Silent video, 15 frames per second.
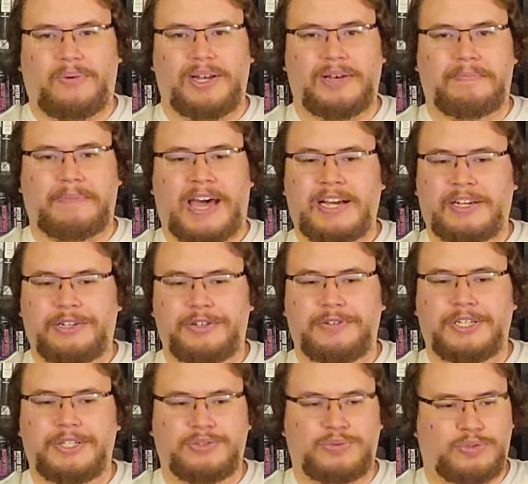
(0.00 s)
went back to
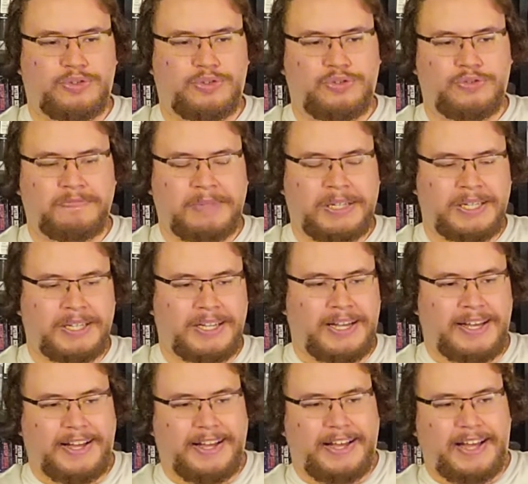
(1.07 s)
his room
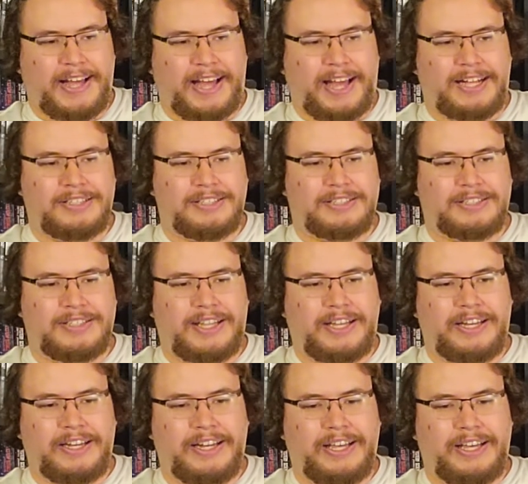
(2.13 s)
and
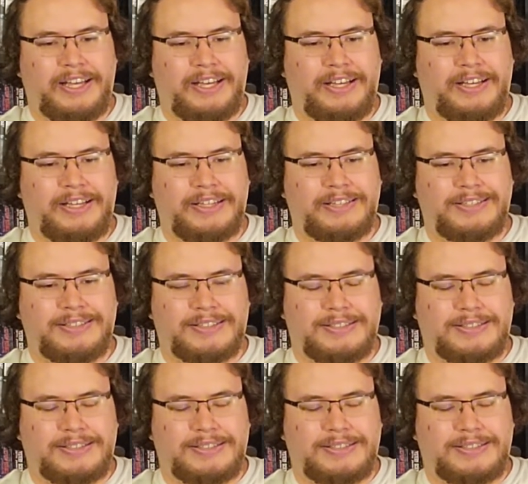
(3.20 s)
then he